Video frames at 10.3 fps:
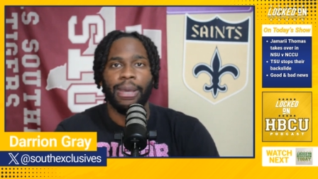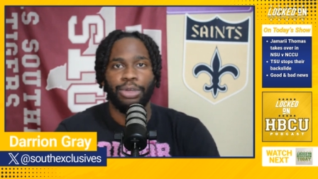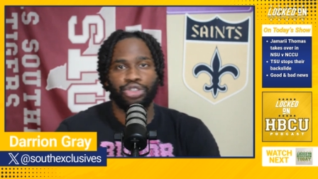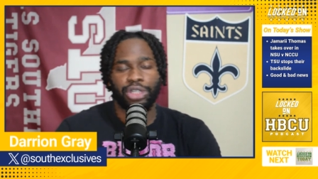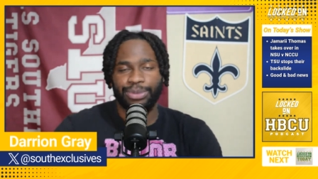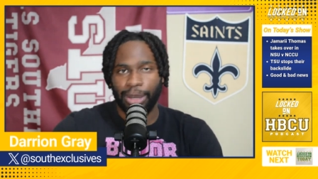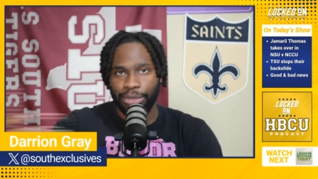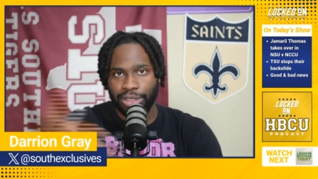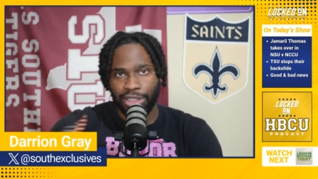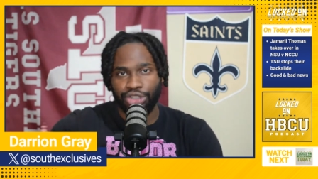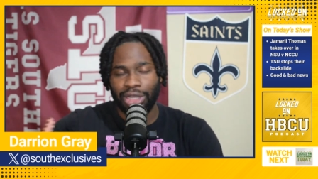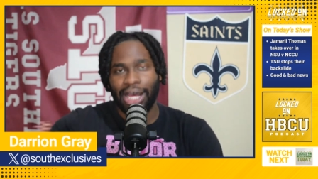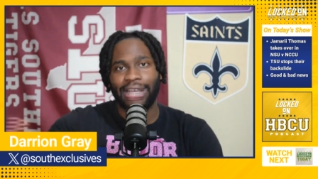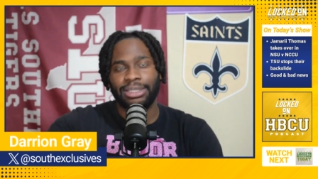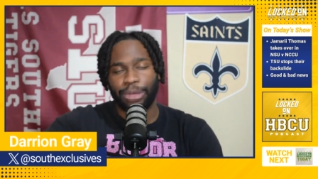But trust me, I'm going to
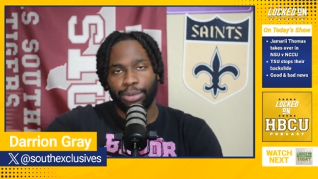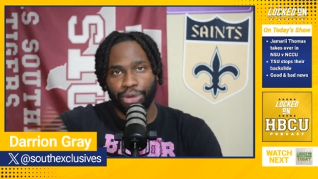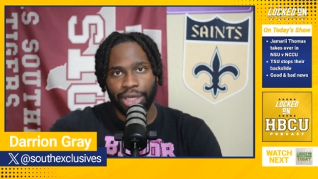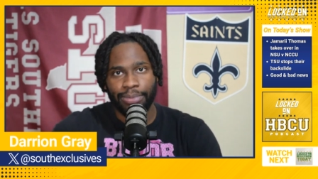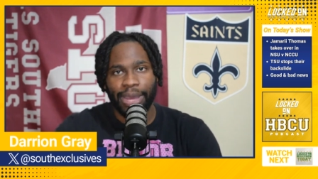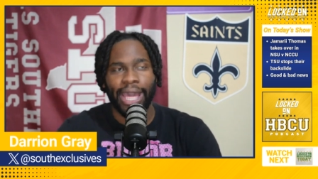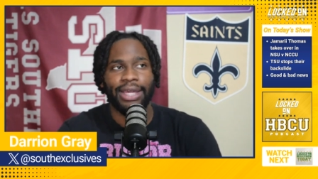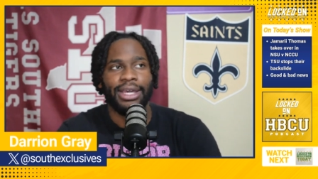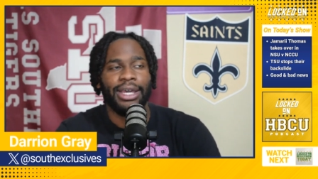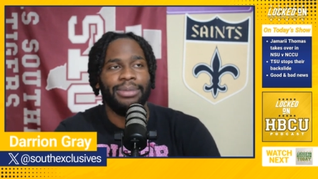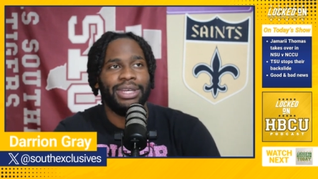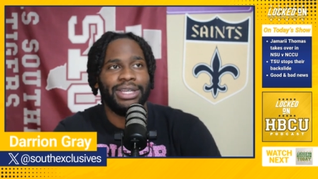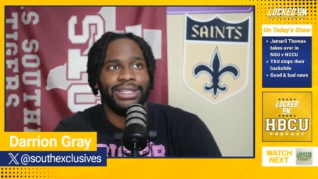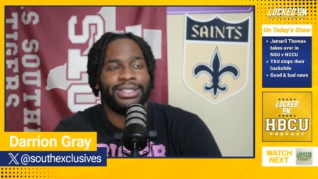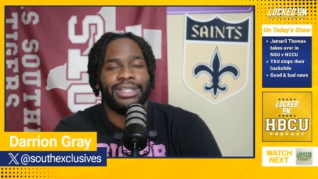centralize and I'm going to bring it back,
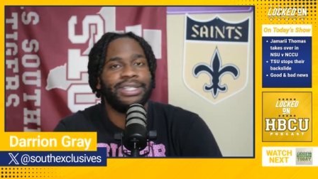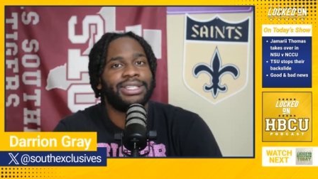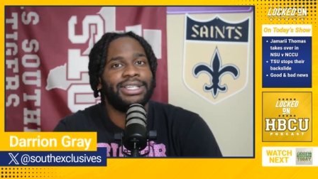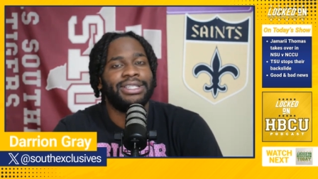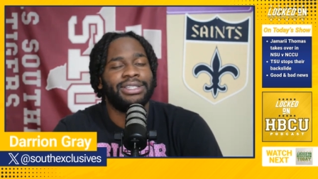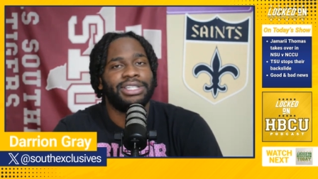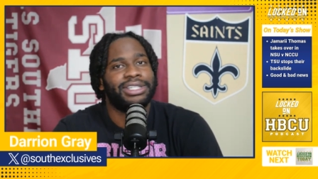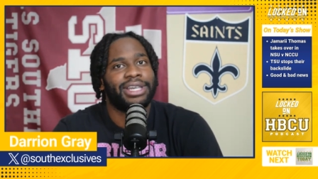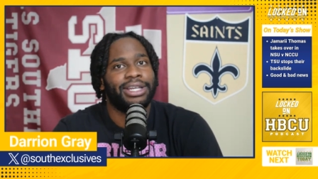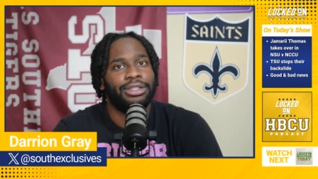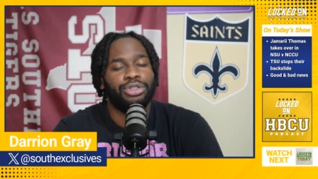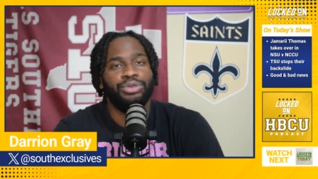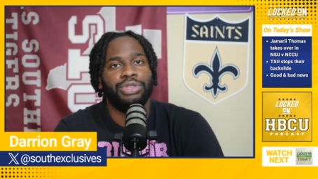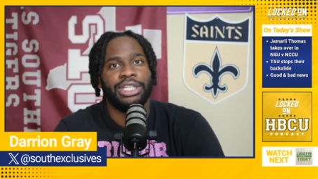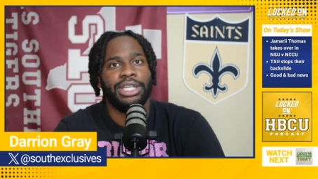because this isn't just a
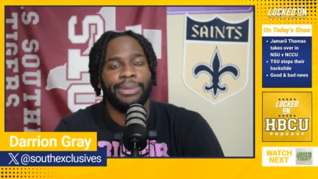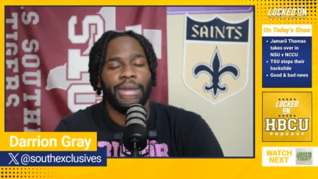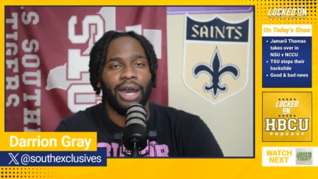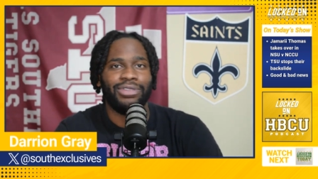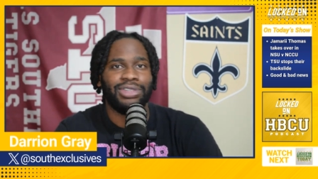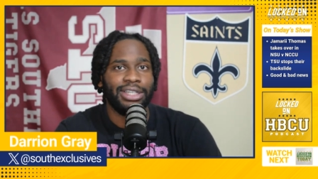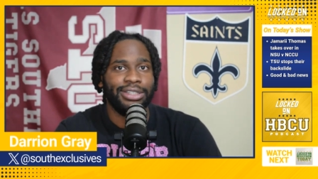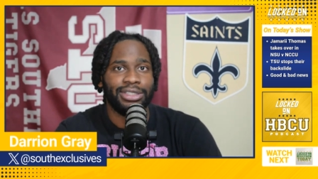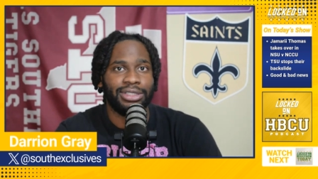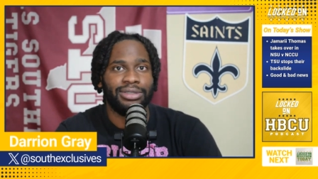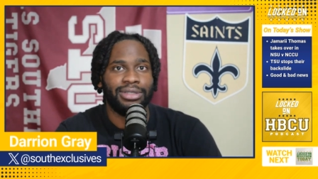two-team conversation.